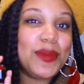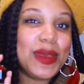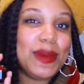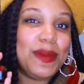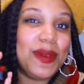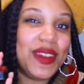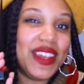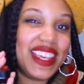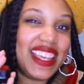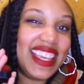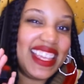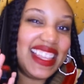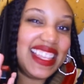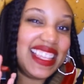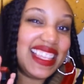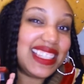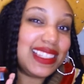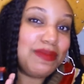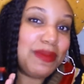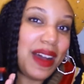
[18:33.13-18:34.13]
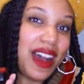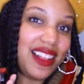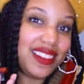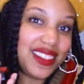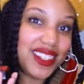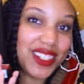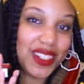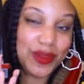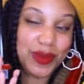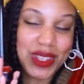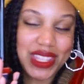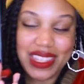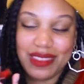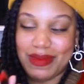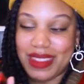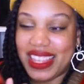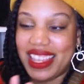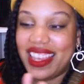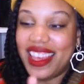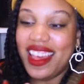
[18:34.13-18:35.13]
bringing this polish with me.